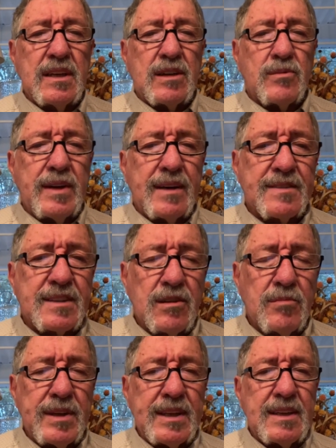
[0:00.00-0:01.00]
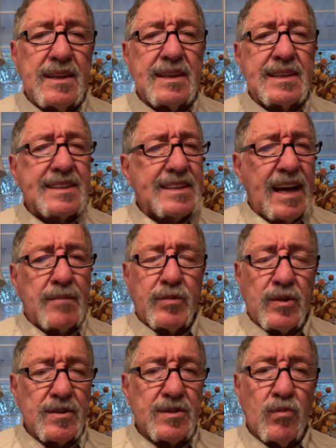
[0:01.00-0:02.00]
We have so many
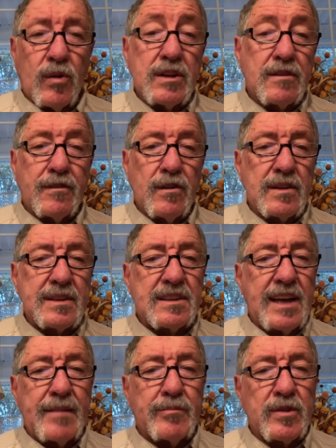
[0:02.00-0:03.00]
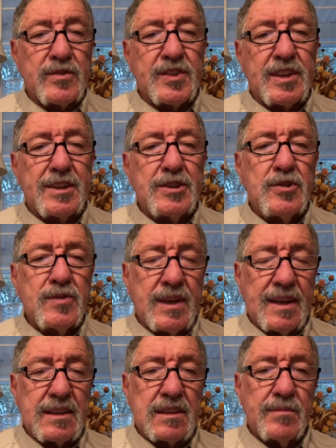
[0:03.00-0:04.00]
examples, wonderful examples in our New
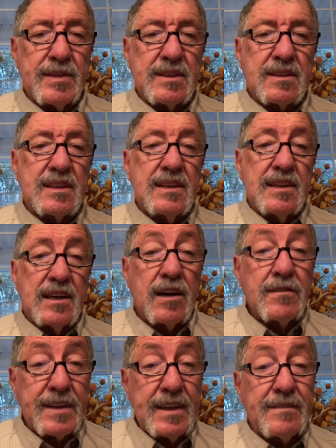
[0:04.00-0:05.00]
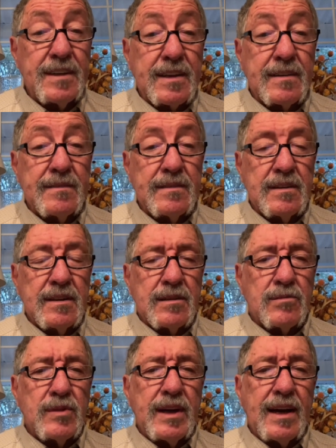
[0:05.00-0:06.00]
Testaments of giving.
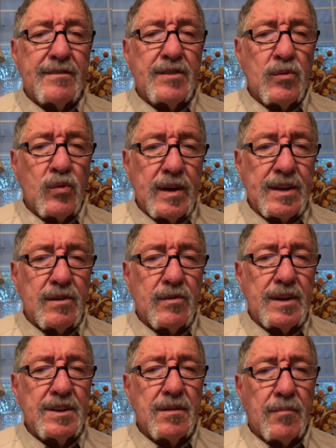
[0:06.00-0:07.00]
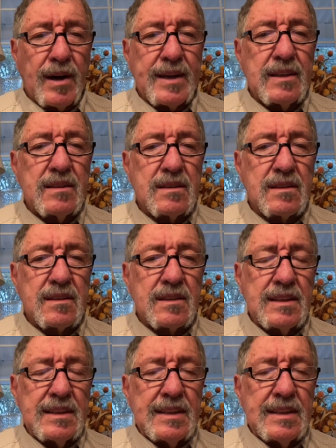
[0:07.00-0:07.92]
We have the widow and the mites.